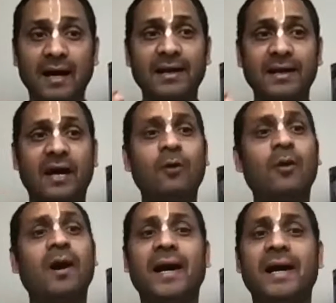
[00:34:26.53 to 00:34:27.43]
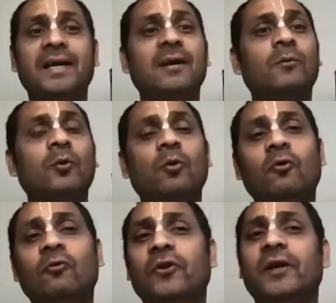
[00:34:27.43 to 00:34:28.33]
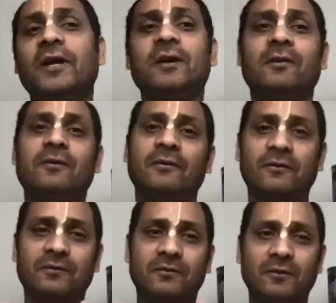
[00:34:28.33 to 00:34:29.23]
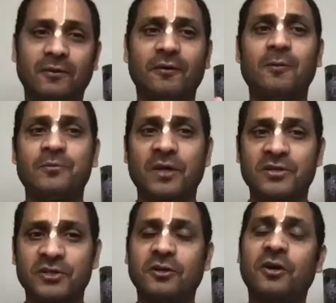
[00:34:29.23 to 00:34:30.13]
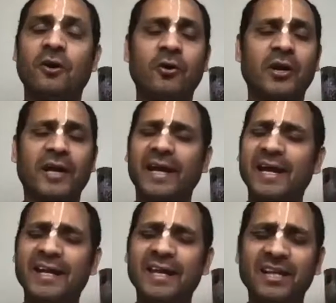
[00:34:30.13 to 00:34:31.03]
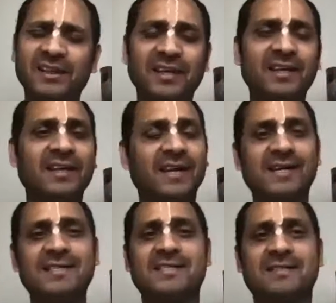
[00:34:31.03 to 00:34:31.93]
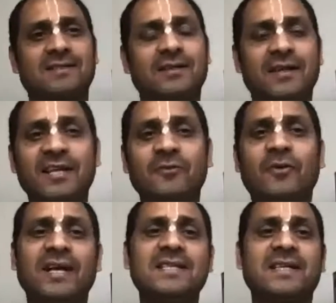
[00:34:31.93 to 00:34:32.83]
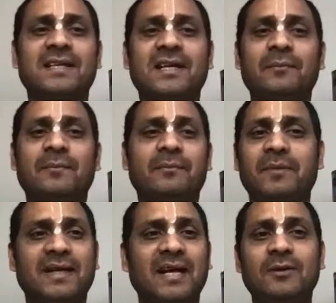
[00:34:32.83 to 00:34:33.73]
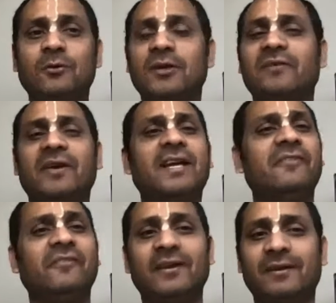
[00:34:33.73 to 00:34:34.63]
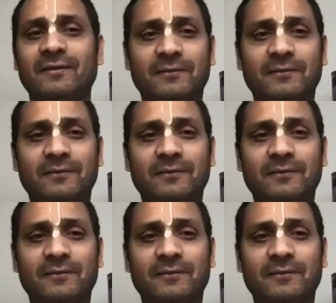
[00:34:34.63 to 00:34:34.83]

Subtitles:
now I have no fear of Takshaka or anything else. Anyone else can come, but I do not have any fear